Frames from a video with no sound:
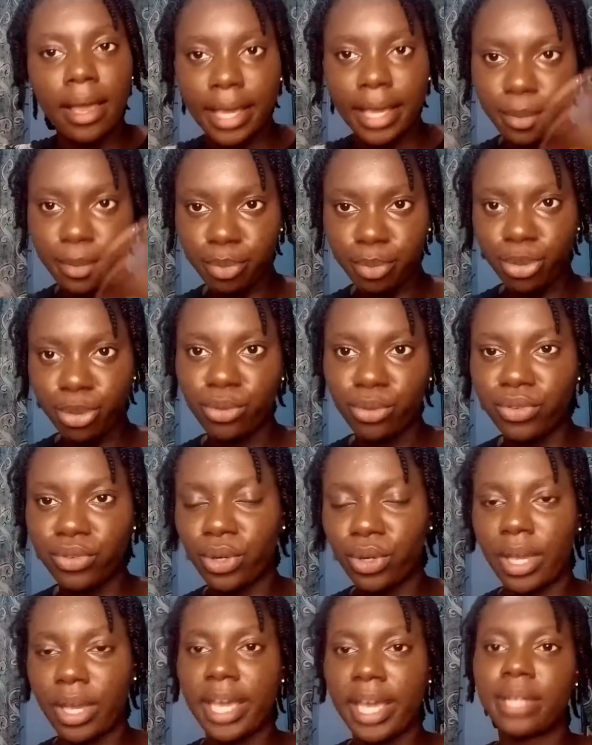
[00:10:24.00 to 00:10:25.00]
improve
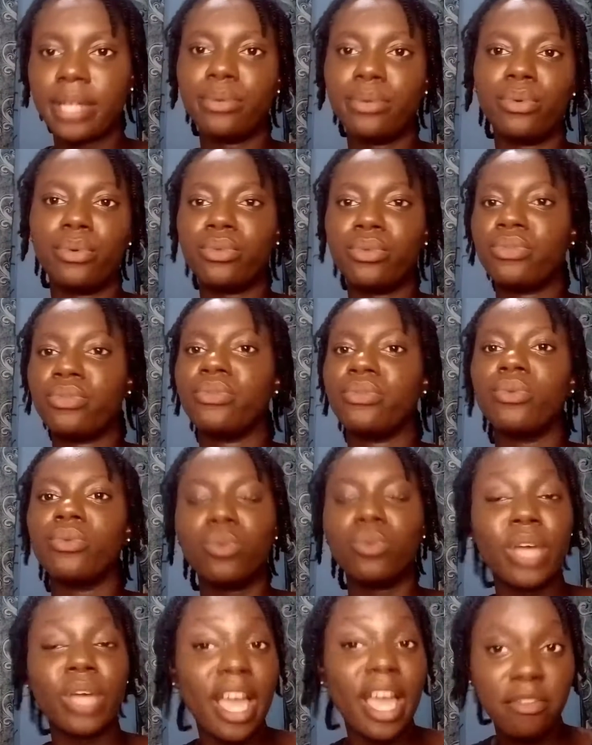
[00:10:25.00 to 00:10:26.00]
your hair growth.
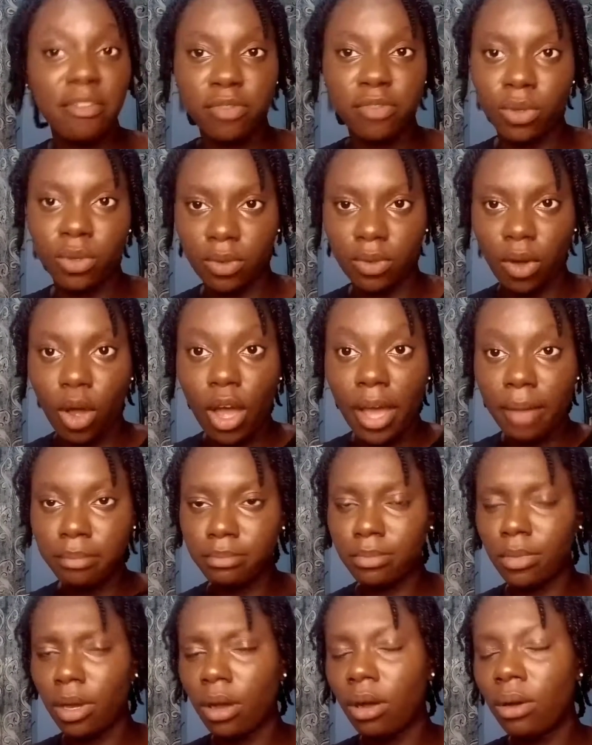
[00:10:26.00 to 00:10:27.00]
Efflo,
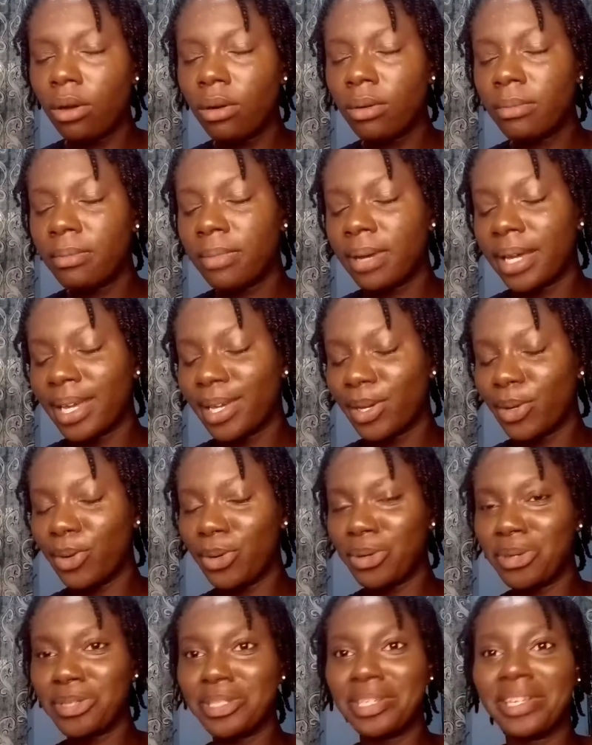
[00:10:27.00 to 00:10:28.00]
oh my
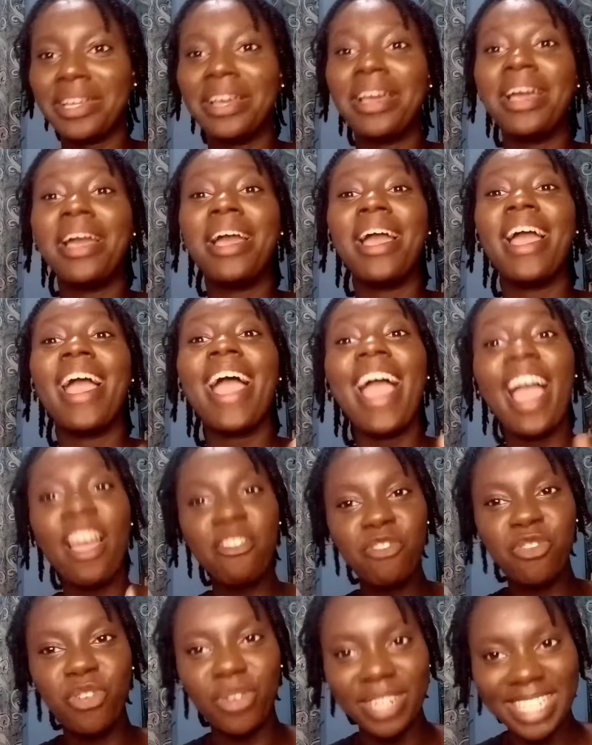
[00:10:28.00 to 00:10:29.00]
god,
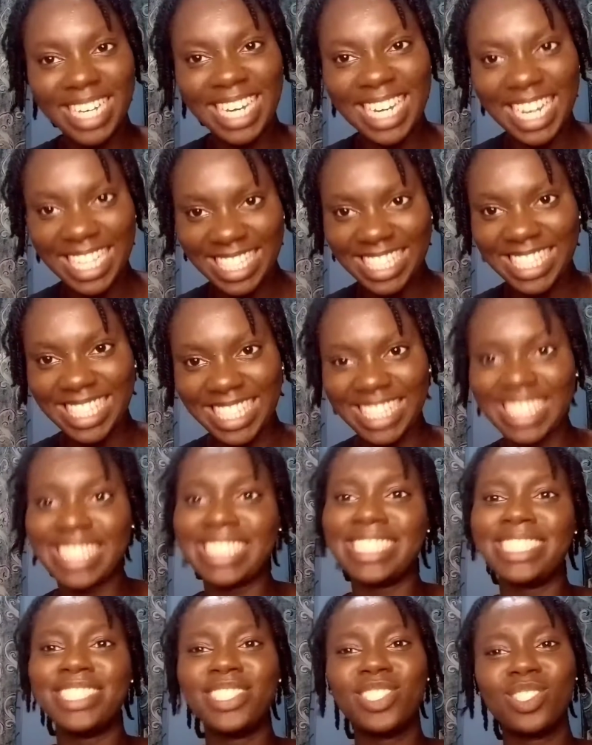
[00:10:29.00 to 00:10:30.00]

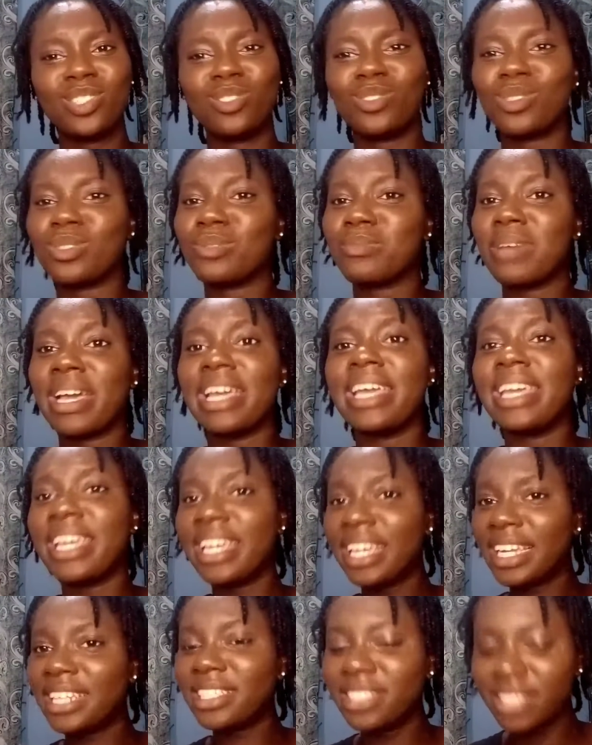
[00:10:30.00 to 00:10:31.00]
effortlessly. Jesus, my
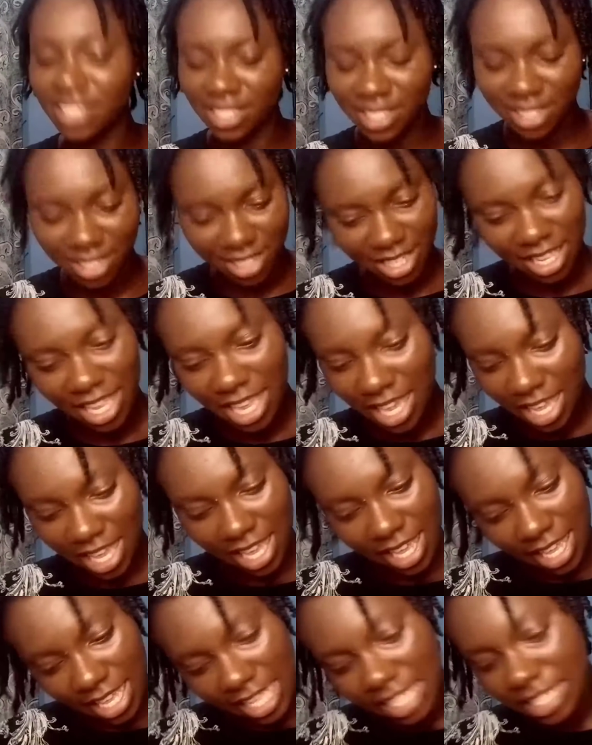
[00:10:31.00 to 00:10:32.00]
English is
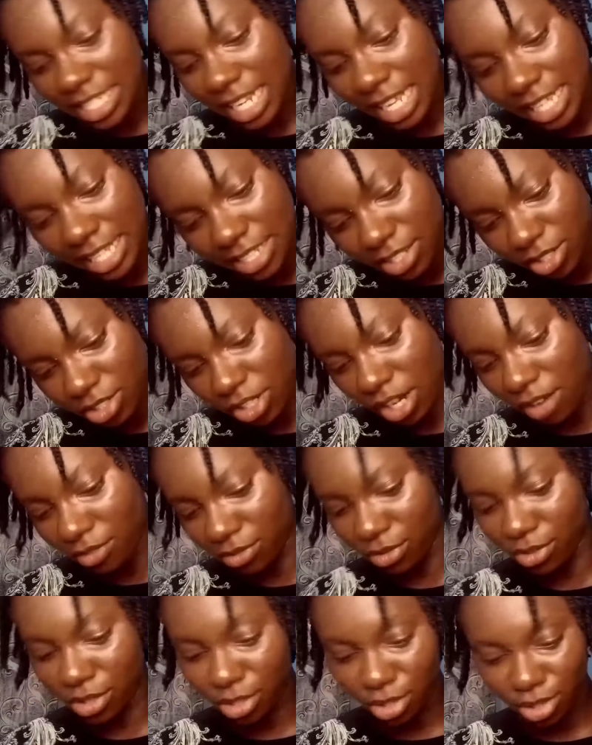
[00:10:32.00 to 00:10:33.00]
like it
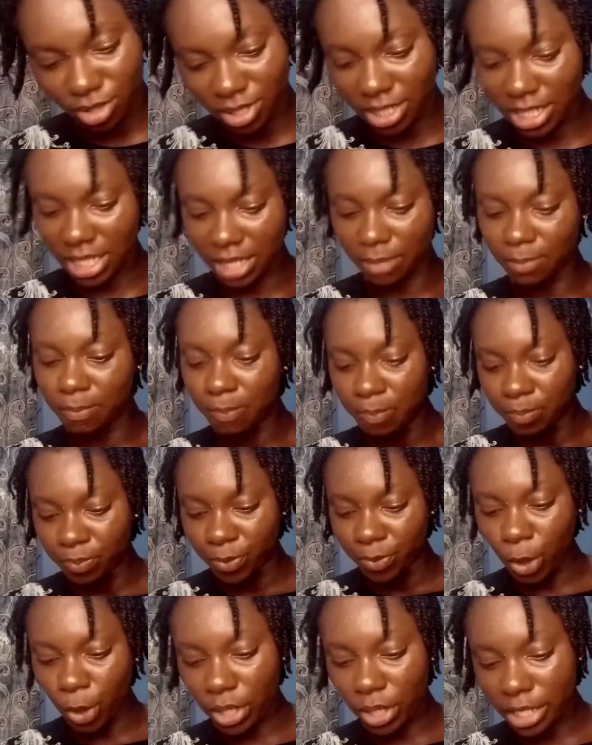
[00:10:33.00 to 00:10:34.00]
traveled today.
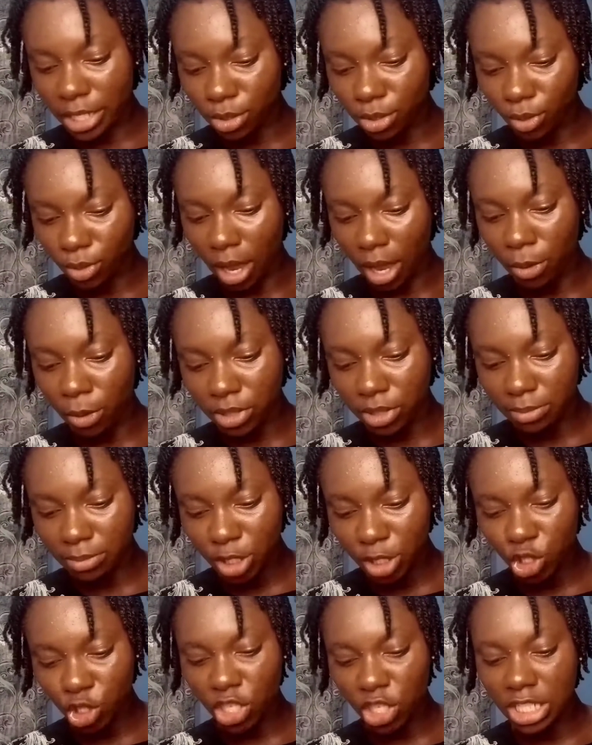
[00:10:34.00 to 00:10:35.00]
Okay, so I was
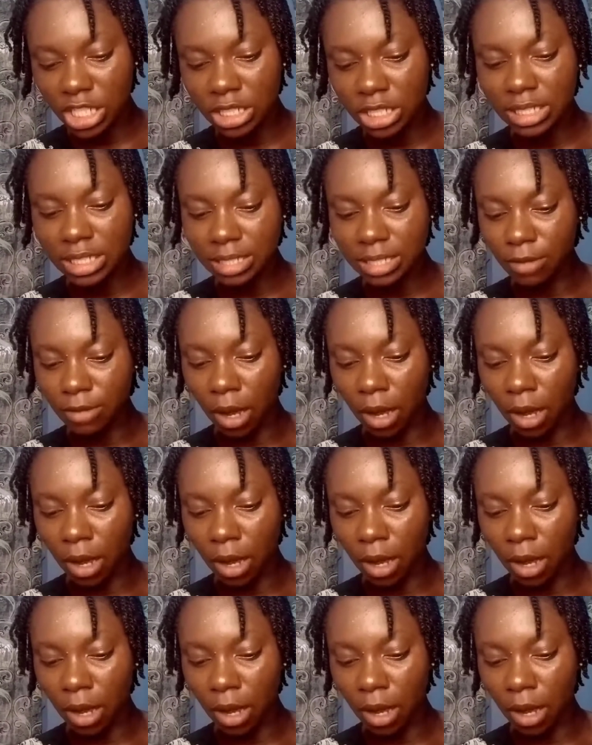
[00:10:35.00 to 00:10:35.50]
mentioning